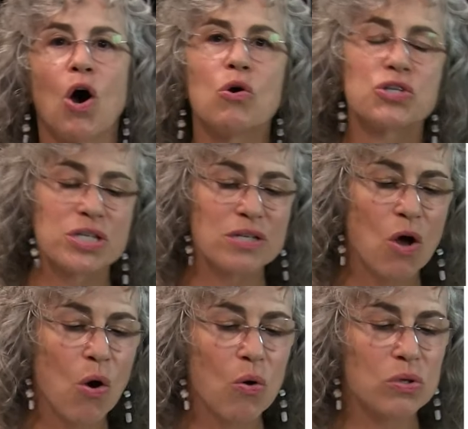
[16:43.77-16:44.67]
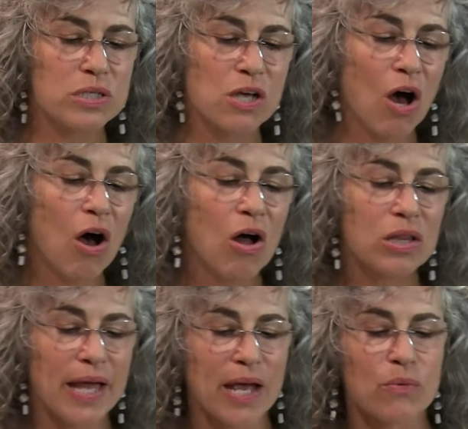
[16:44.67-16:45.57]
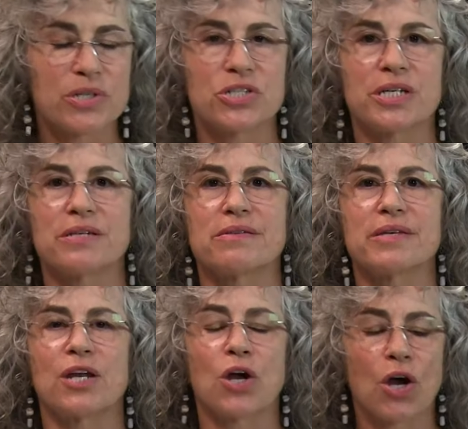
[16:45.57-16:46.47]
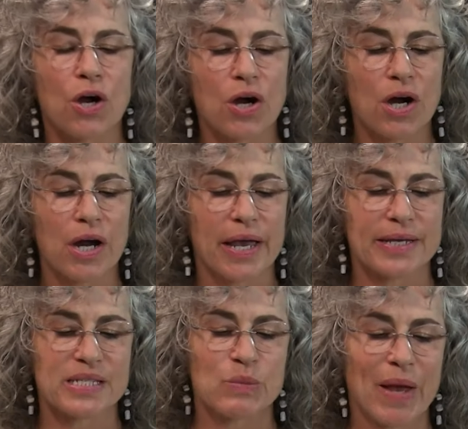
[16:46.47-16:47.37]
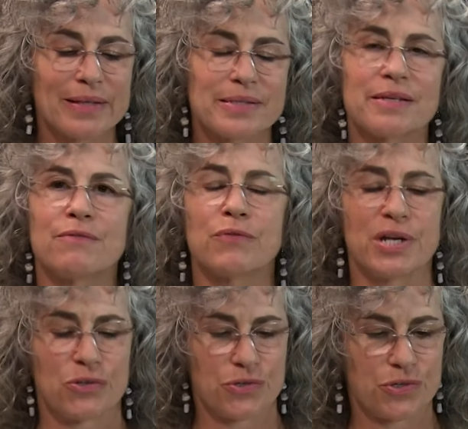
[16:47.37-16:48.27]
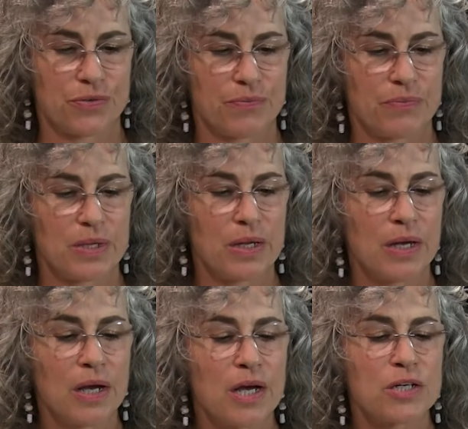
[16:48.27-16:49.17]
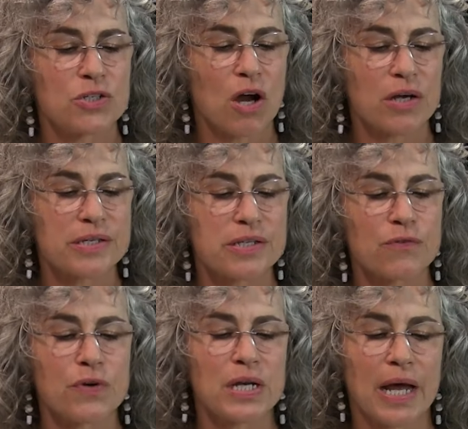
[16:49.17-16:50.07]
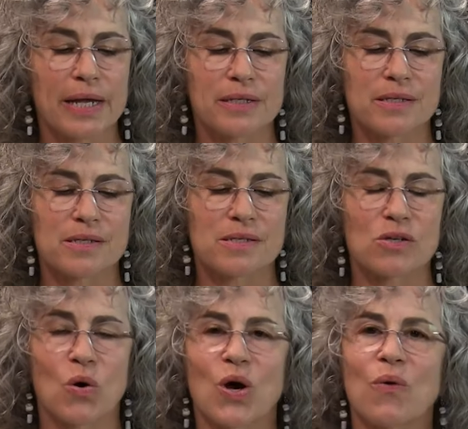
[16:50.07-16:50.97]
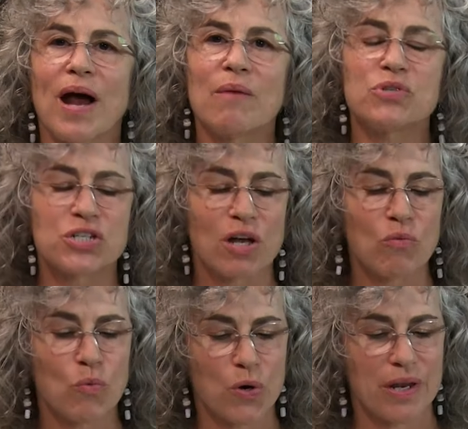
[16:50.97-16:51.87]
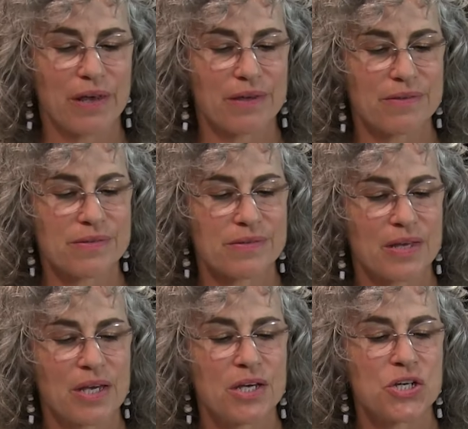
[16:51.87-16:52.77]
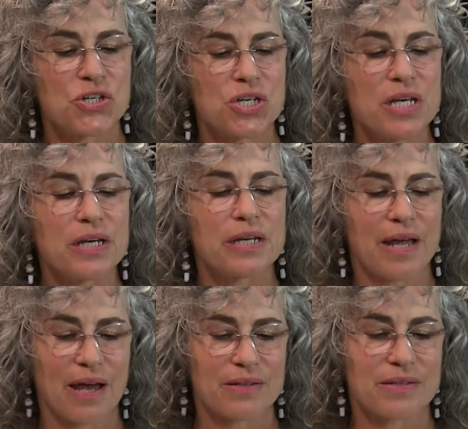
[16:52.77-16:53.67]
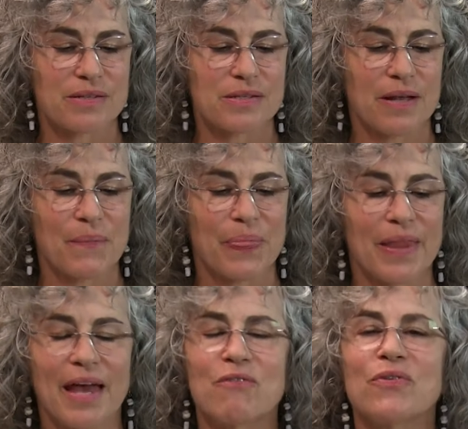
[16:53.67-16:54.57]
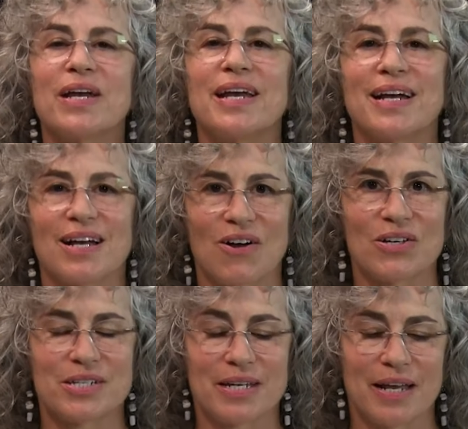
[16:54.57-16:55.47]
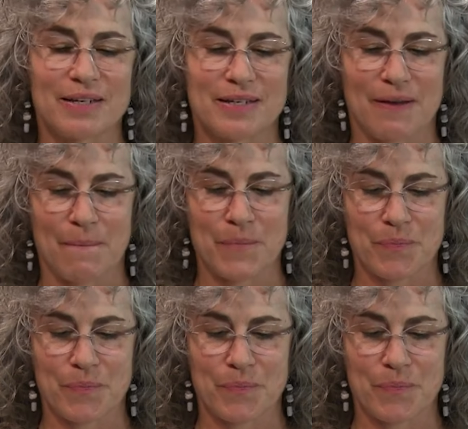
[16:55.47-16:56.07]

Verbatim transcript: Ocean holds all languages in her expansive reach. Dark silver nights or crab shell mornings, she connects every continent.